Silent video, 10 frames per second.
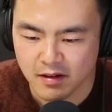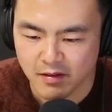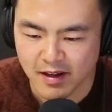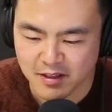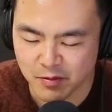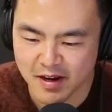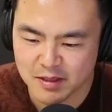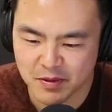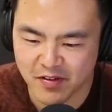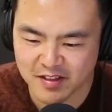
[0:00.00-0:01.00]
Right. So, what
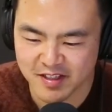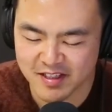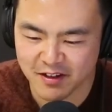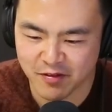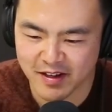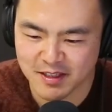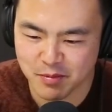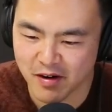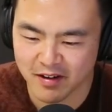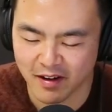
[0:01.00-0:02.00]
is Professor Siegfried's
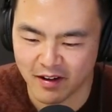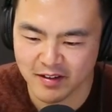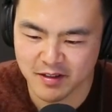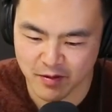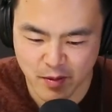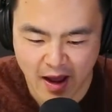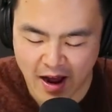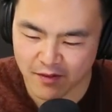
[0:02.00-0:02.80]
protocol? So, you have